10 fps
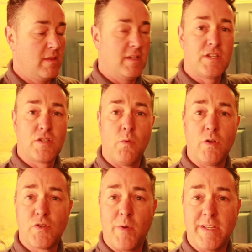This is a
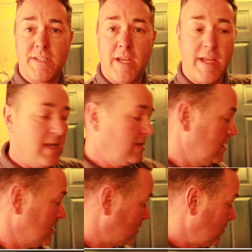one twenty again,
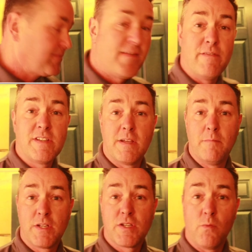so it's very
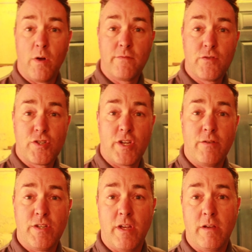similar to the one I've just
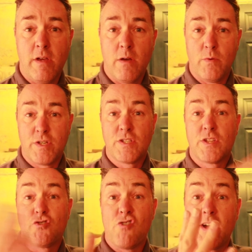showed you, which is
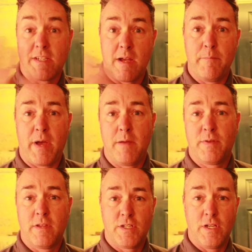the dry
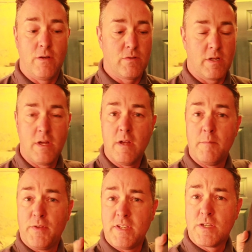sandpaper that you use,
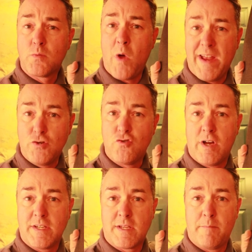but this is wet and
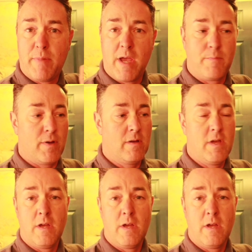dry sandpaper.